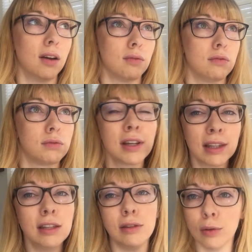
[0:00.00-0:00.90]

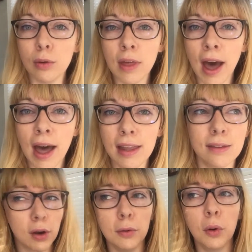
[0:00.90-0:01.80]
really do that,
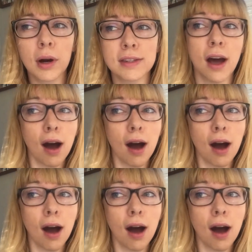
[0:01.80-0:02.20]
or it's